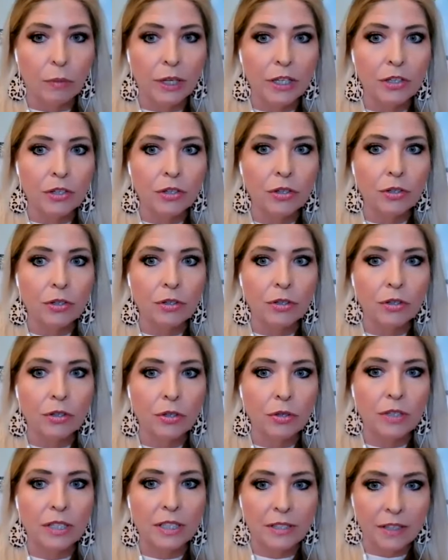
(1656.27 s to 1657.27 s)
which
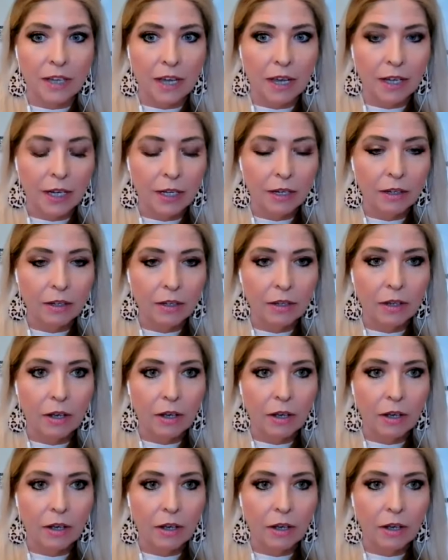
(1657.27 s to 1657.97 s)
to decide,